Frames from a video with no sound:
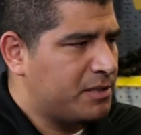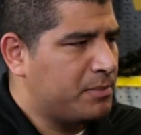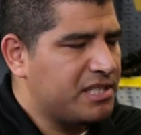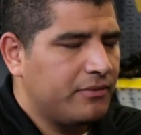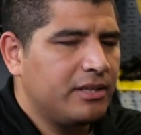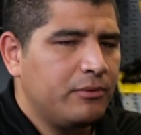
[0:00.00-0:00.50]
but
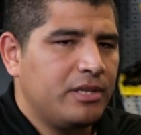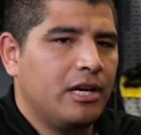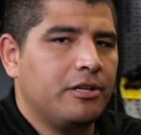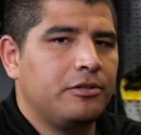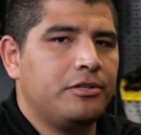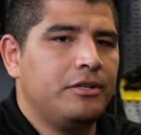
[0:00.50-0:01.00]
specifically with the
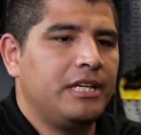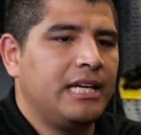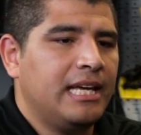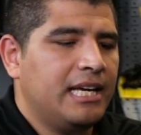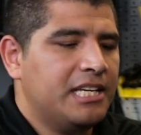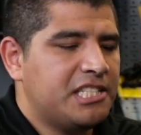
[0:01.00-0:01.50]
auto tuning,
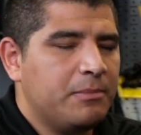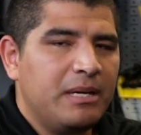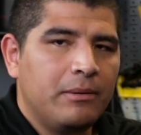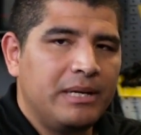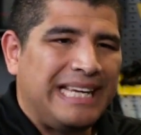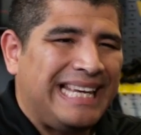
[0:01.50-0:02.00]
is to be
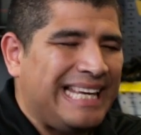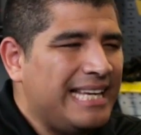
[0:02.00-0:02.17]
able to